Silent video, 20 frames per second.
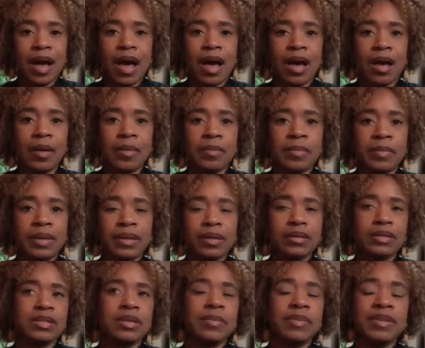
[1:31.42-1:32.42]
Some
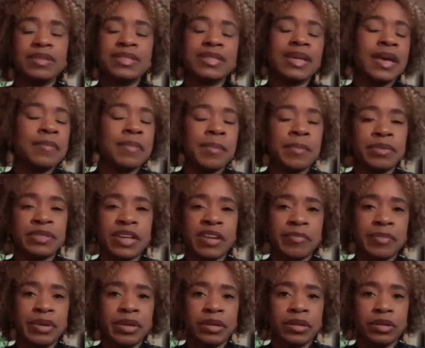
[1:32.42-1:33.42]
of these gang members
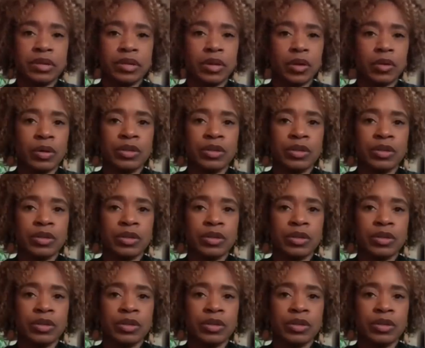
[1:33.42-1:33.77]
have been, you know,